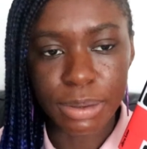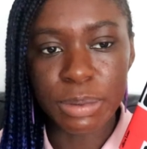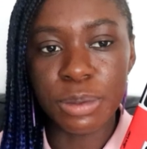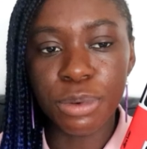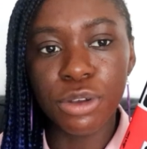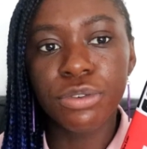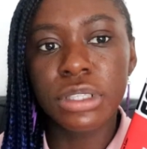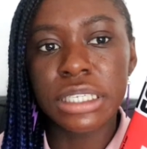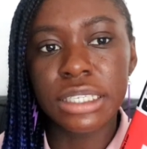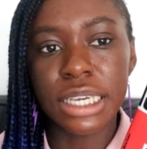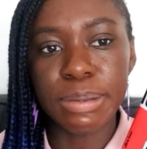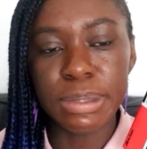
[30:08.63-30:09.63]
We were both on the
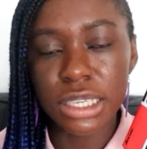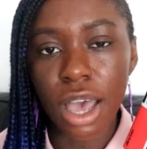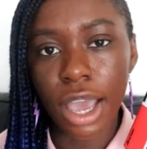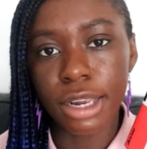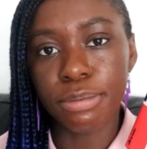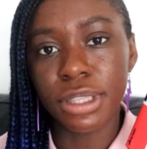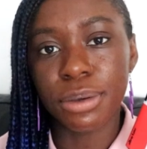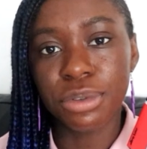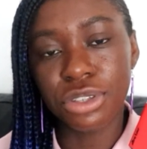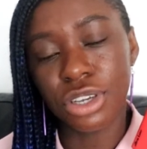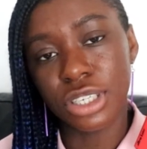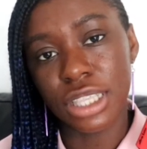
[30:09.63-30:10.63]
same side, but there were
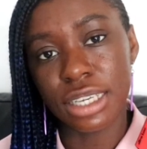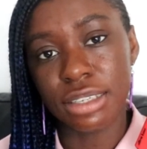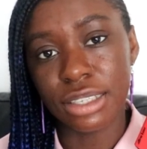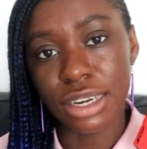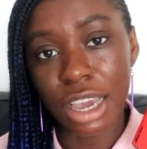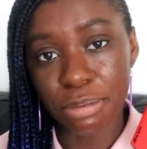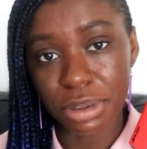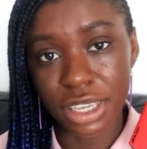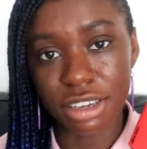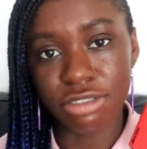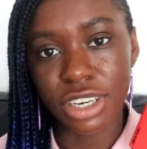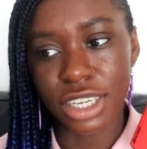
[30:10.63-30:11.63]
certain things that I
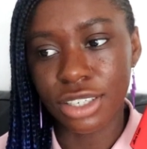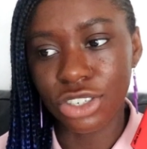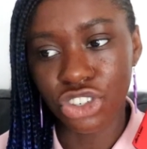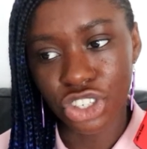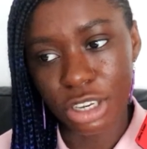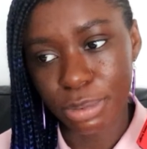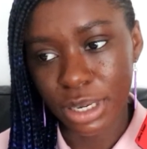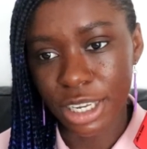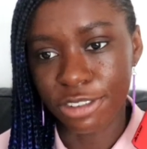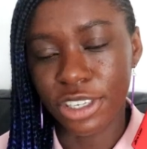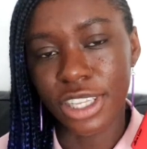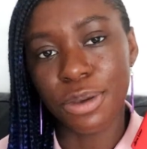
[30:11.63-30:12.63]
believed and she
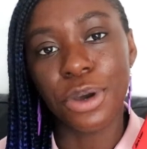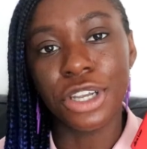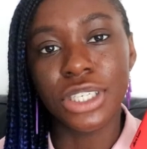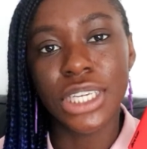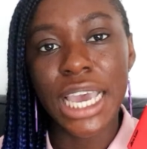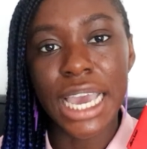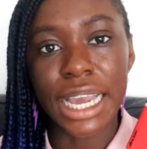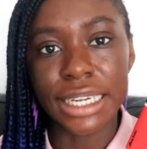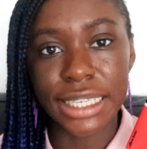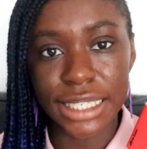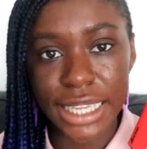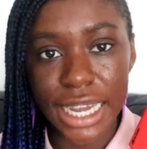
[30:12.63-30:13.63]
believed and they weren't
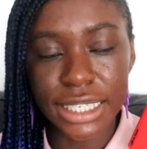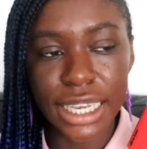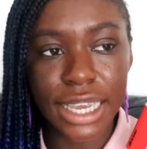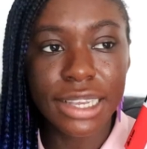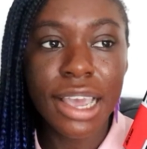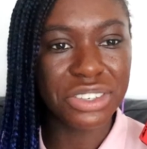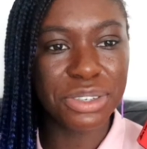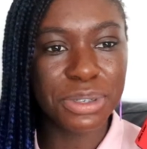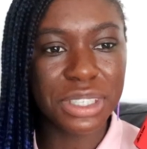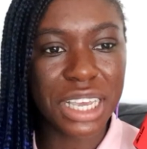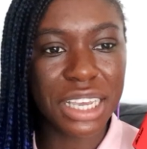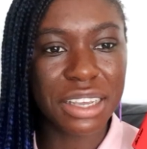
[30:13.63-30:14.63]
intersecting. She
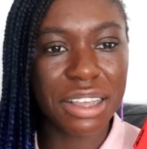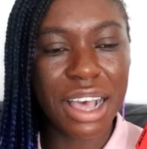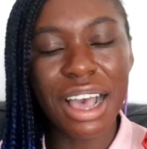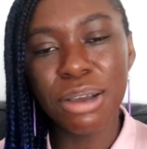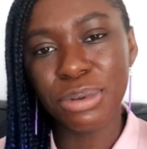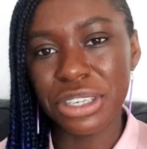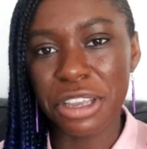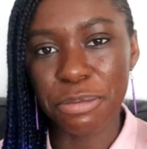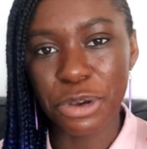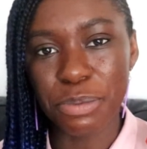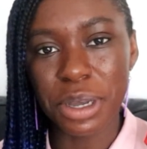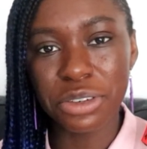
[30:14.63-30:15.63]
was like, I want to learn
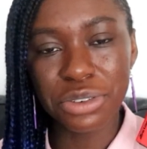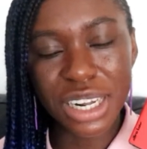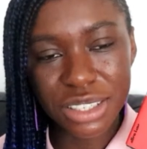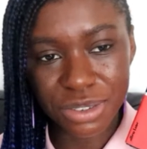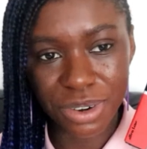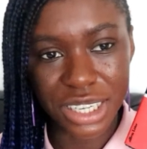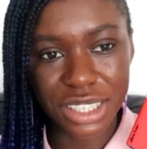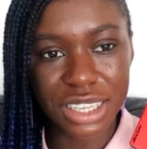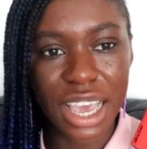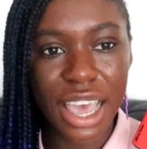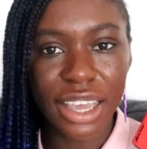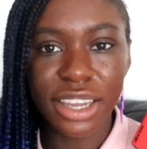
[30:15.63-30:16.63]
more about trans rights.
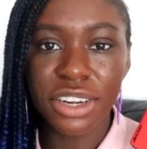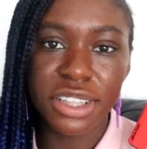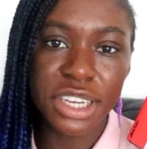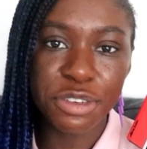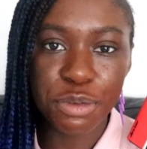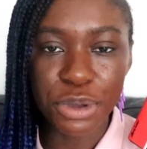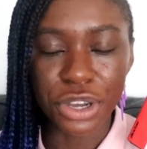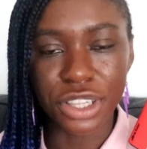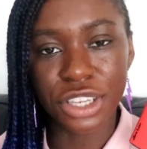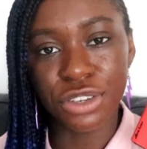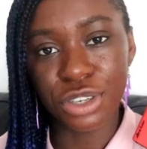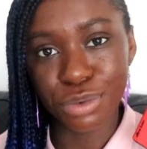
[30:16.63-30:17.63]
Can you think of a book
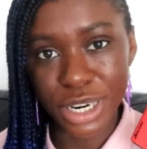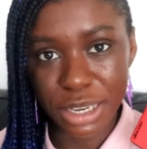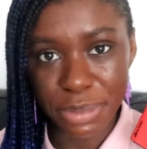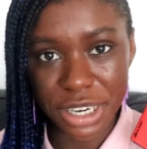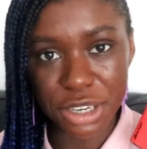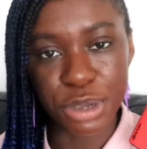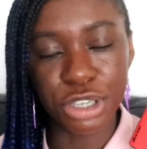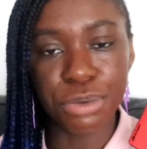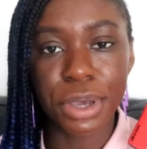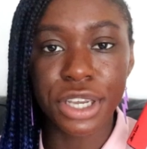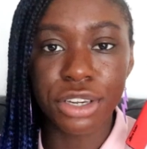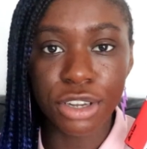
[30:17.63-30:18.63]
that you can recommend to me
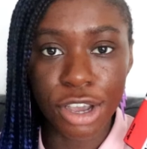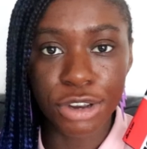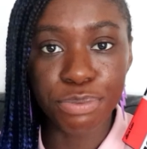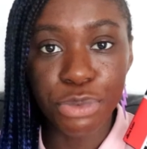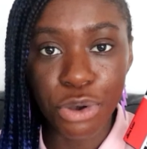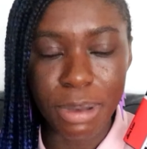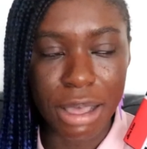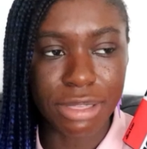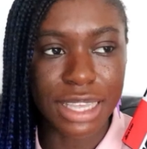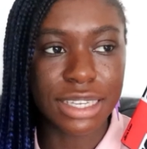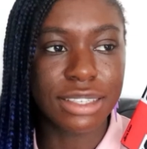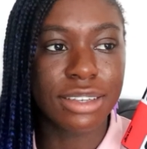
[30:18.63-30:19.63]
so I can learn more about
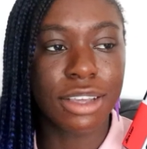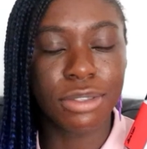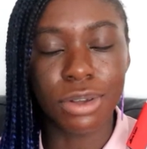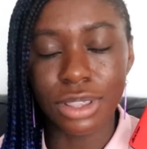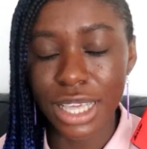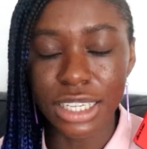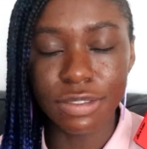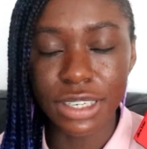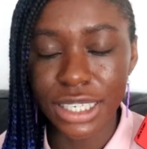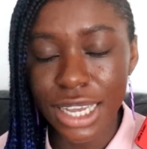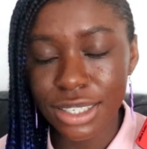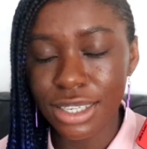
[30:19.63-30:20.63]
this? And I thought, that is
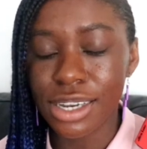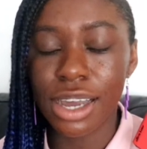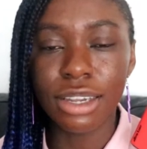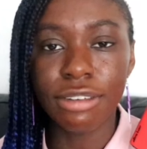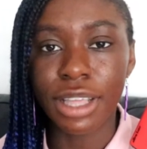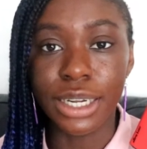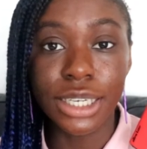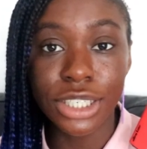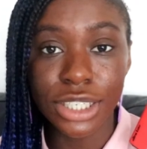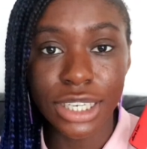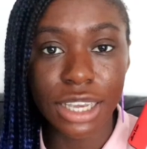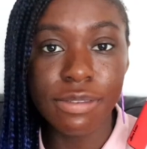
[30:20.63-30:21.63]
fantastic. I love that
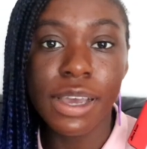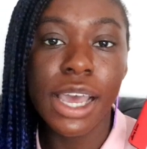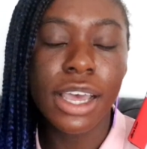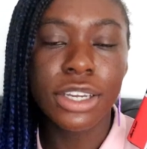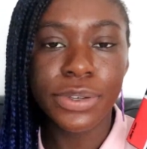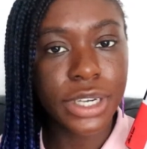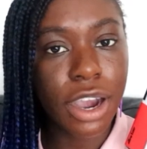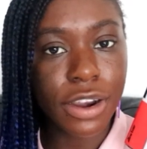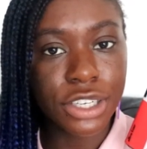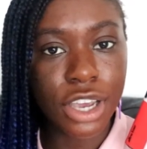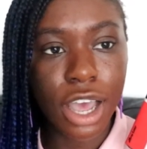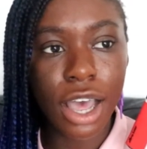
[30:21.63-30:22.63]
initiative. To
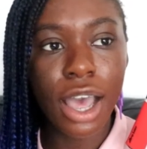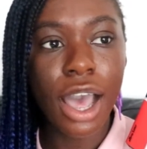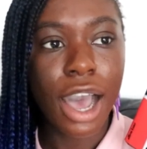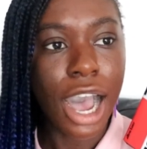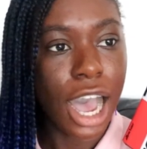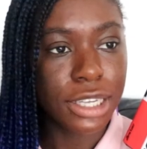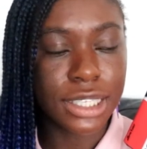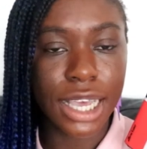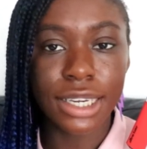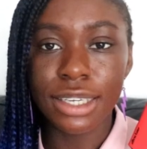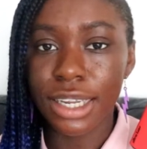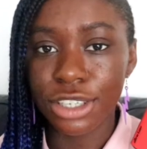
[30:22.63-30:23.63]
encourage her, I
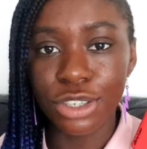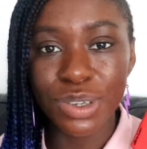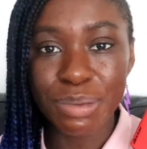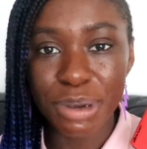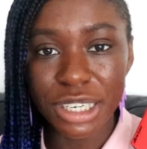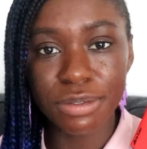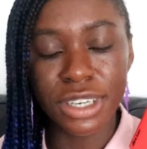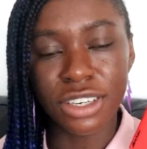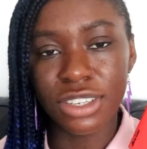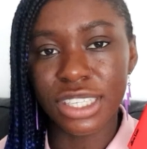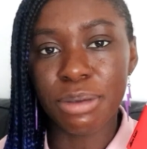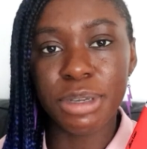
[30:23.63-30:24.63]
said, let's do a buddy read
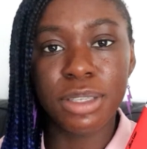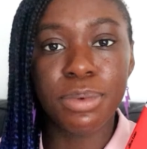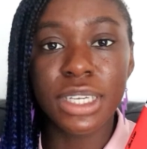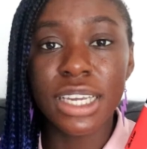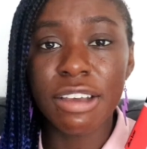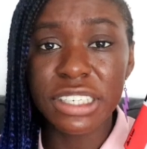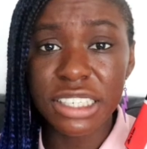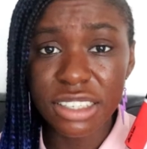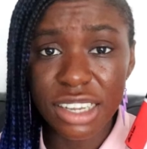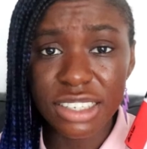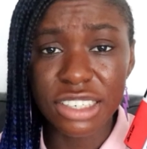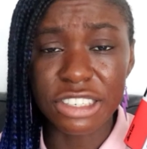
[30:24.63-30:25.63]
because that means we can have
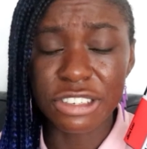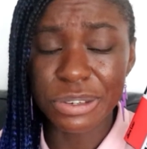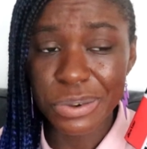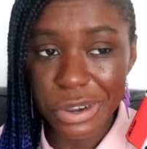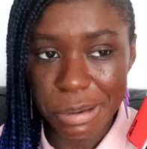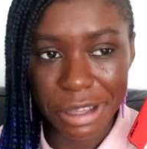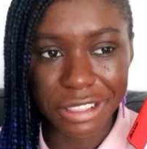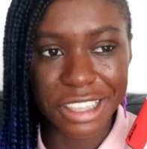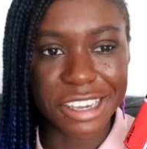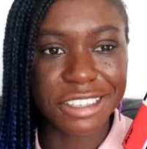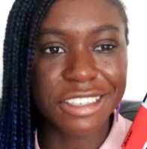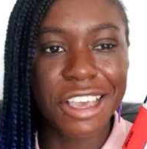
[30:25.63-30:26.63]
discussions and talk about
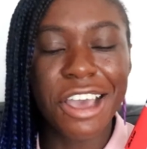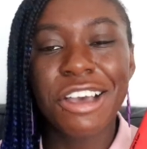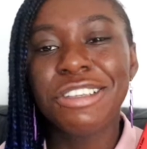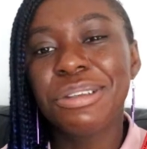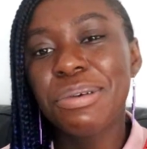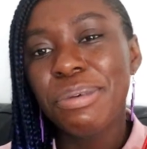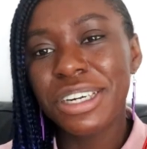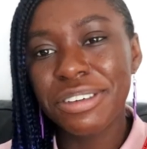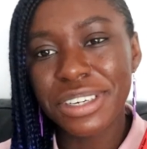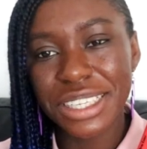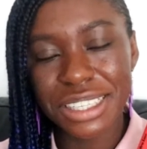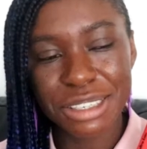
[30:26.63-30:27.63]
things. So we're buddy
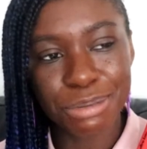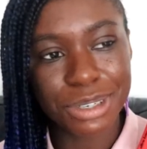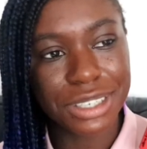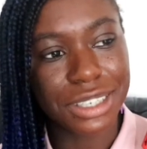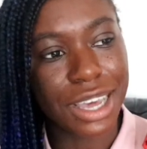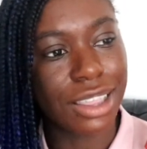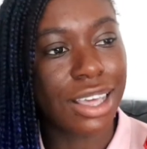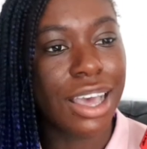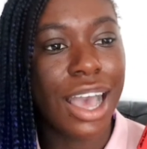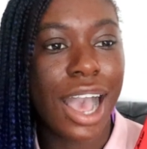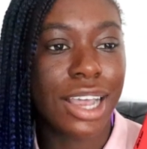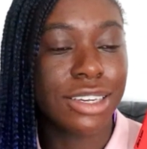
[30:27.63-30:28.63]
reading this one together,
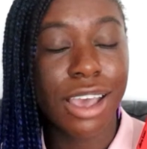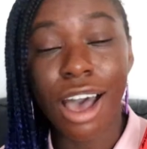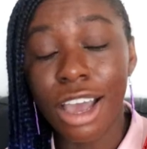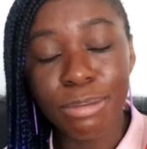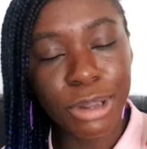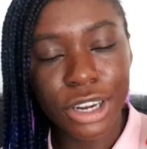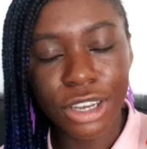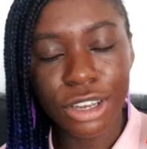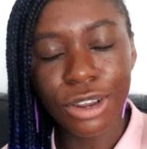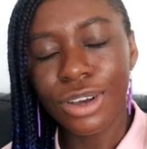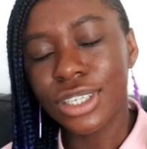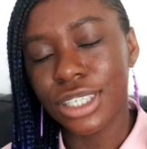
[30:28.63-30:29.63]
and I'm learning a
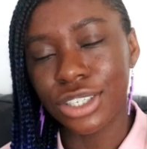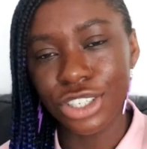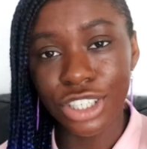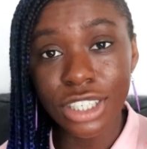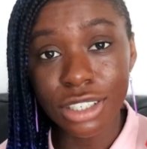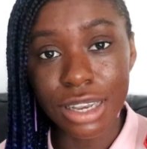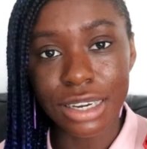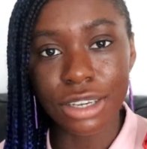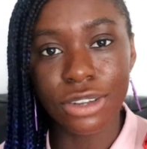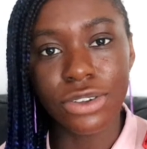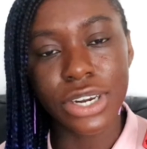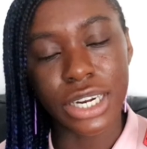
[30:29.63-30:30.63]
lot and she's learning
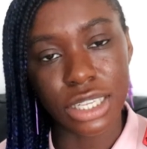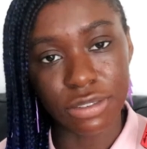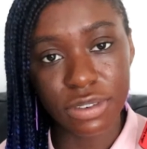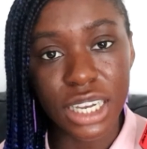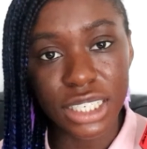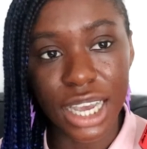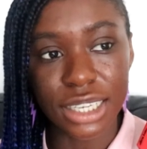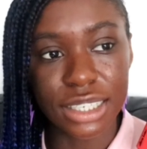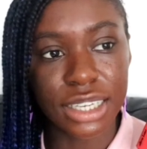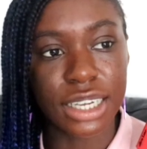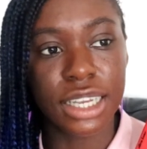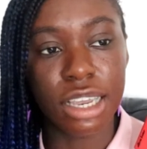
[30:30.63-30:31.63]
a lot, and it's fantastic.